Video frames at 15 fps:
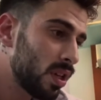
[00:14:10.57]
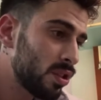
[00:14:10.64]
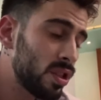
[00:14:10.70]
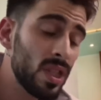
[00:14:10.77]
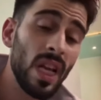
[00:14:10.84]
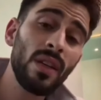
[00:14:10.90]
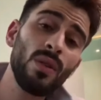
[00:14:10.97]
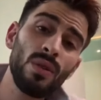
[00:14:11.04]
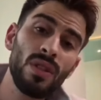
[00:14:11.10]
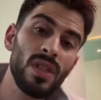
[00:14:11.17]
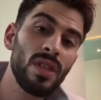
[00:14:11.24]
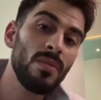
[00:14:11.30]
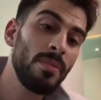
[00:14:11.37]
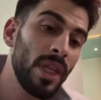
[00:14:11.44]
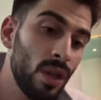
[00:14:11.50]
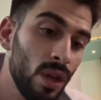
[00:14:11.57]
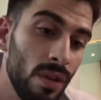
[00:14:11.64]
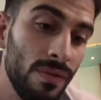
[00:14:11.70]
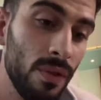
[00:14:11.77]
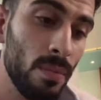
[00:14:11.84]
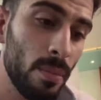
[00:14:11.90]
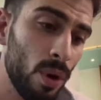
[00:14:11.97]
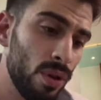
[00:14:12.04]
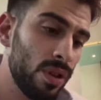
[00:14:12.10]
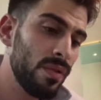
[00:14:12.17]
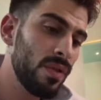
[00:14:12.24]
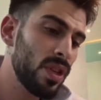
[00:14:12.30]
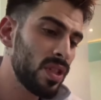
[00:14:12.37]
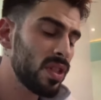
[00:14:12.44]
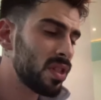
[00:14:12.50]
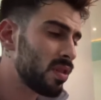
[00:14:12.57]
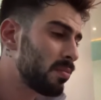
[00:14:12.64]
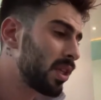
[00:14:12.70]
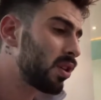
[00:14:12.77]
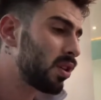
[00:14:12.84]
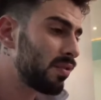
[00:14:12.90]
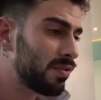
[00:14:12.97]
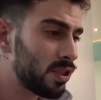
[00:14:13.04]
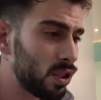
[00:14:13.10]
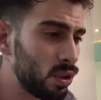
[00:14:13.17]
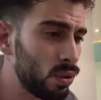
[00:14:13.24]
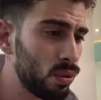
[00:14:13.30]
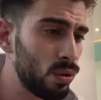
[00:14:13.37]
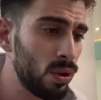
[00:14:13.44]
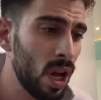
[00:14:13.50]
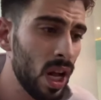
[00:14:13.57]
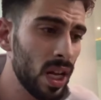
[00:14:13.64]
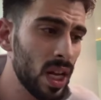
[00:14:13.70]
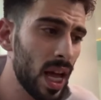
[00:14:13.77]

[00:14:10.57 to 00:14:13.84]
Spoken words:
she's like, no, this will be good for both of us. This will be good for you.